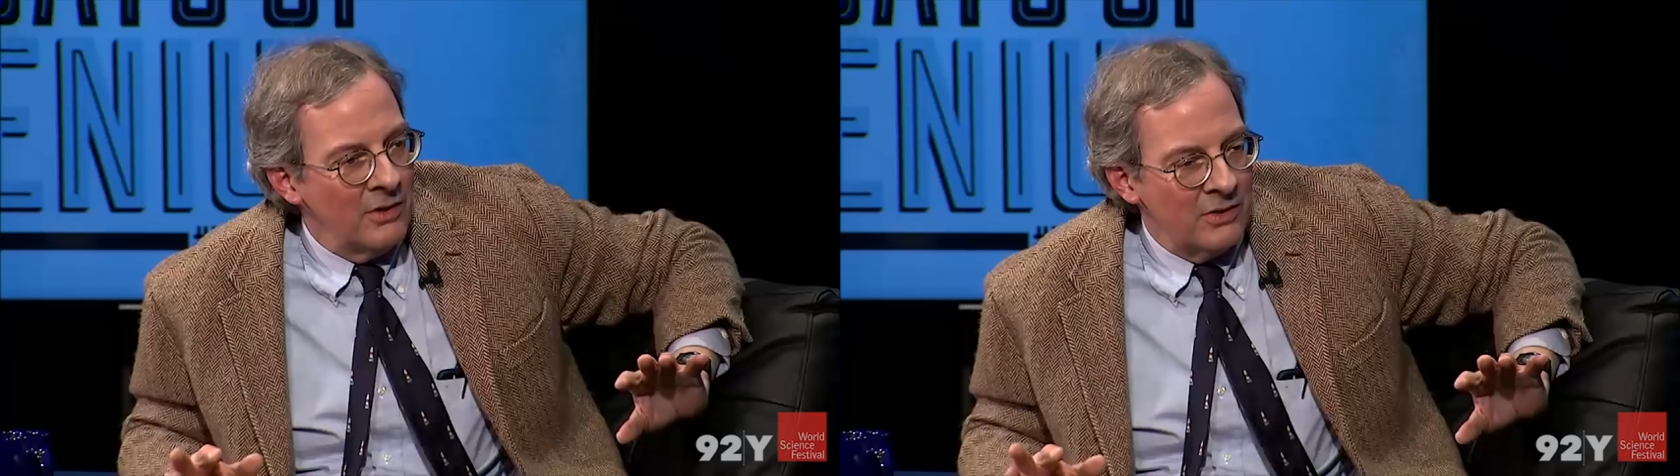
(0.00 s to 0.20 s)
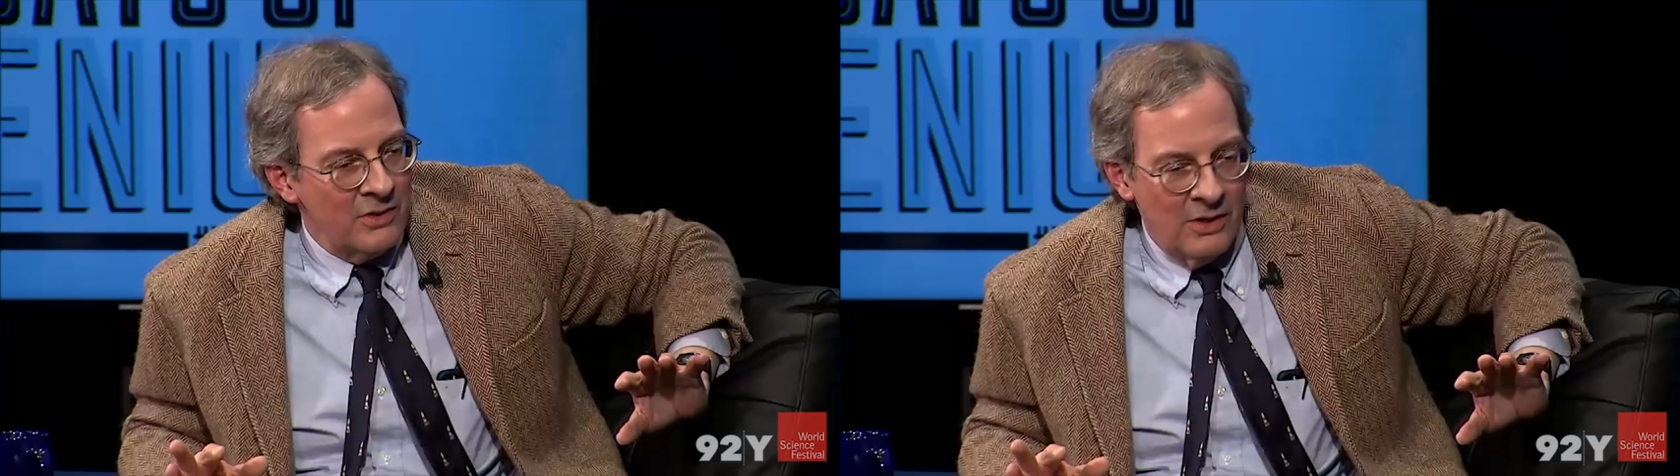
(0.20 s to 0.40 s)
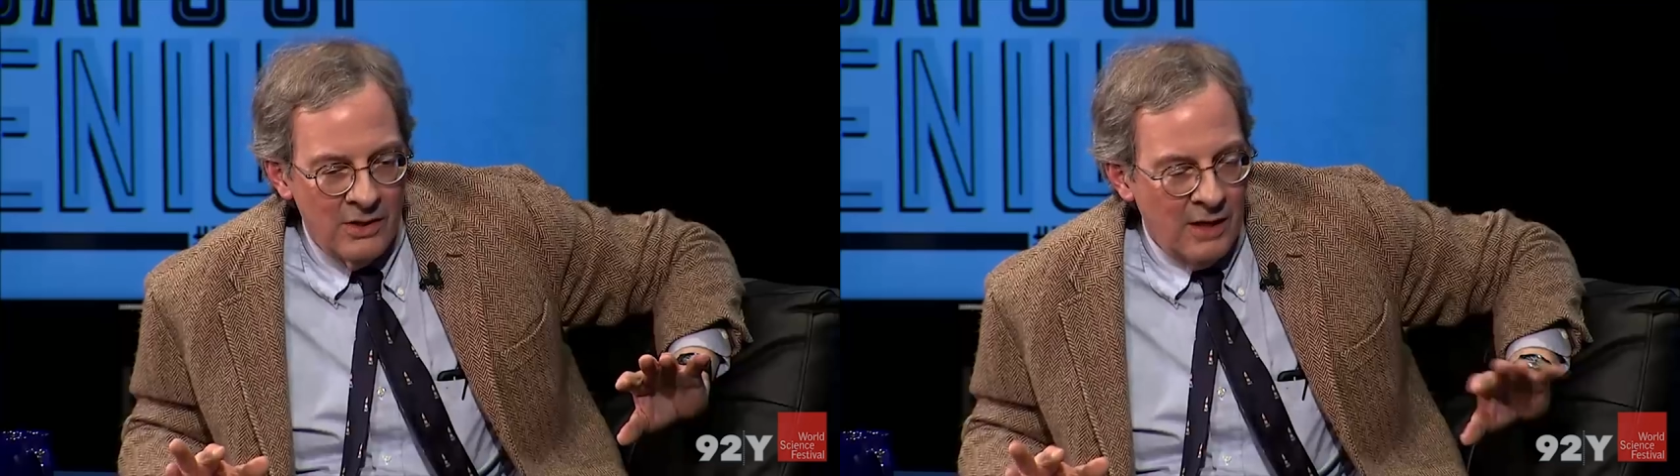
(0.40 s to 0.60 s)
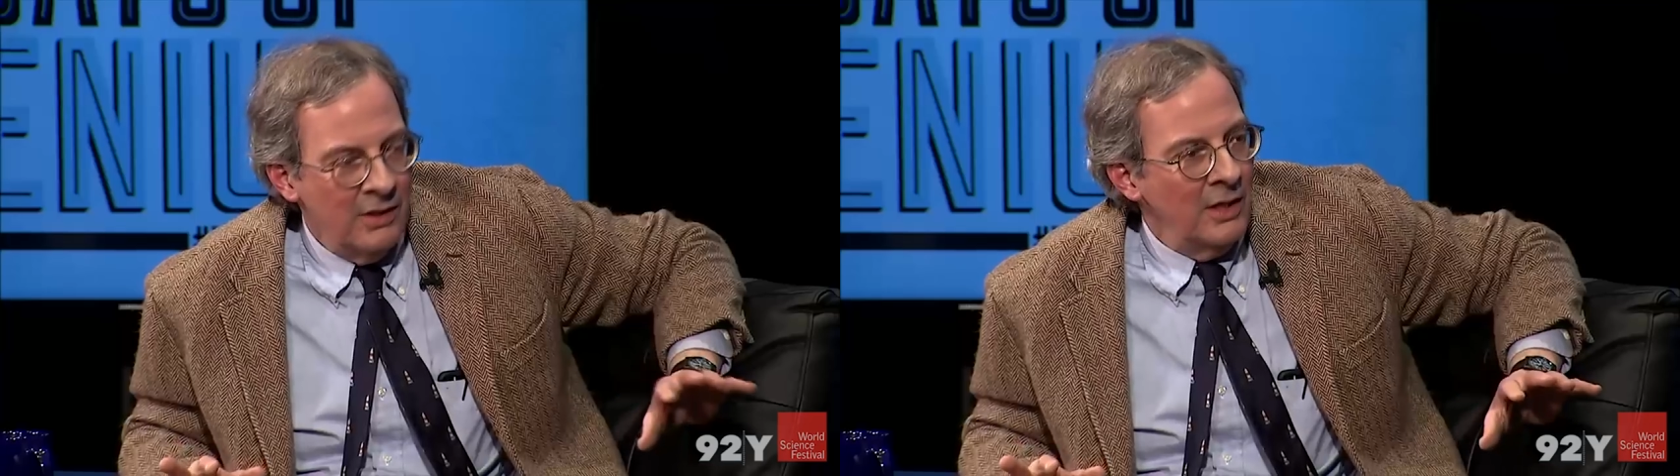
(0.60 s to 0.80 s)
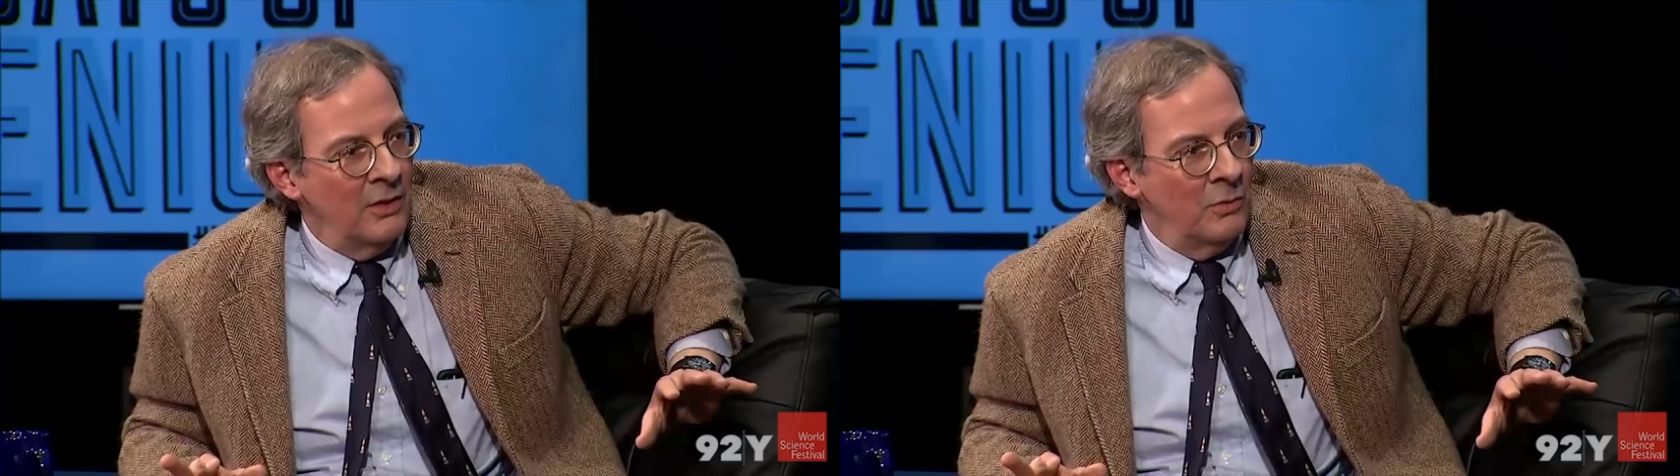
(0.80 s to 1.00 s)
is
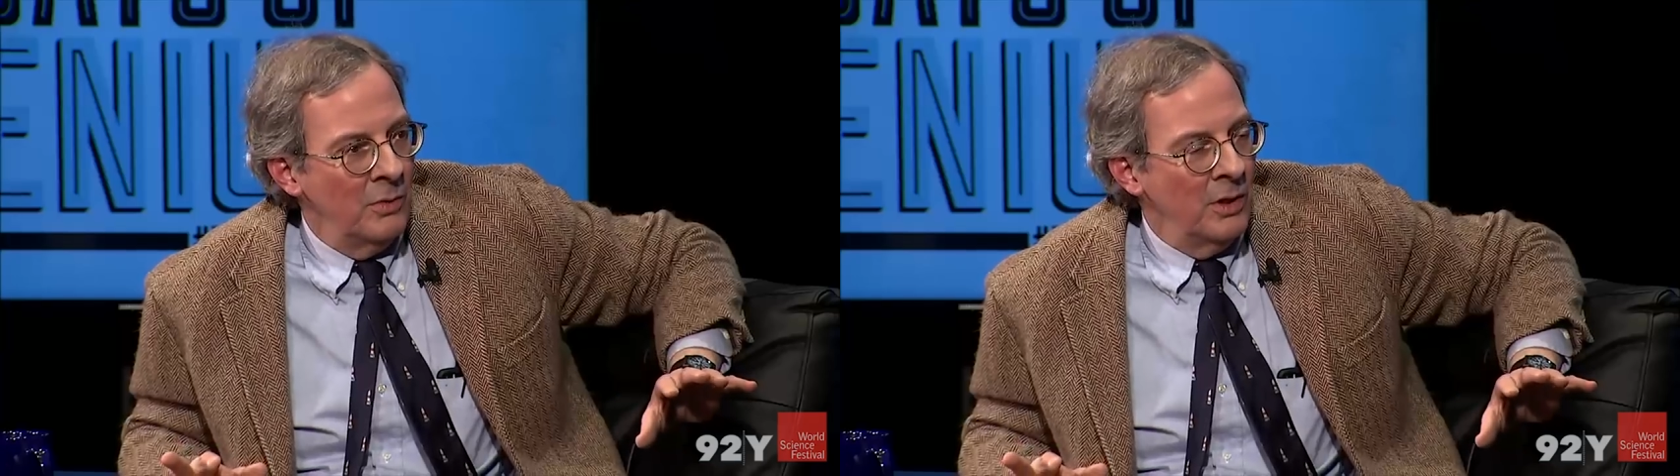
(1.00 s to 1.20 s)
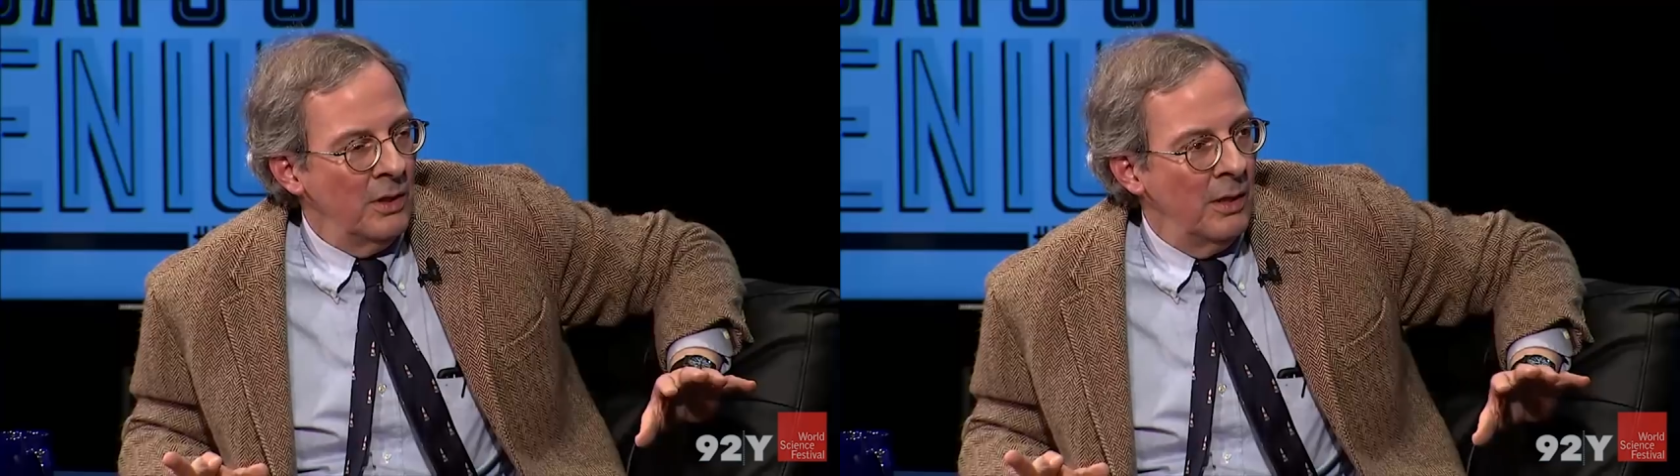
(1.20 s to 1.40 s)
nothing in the will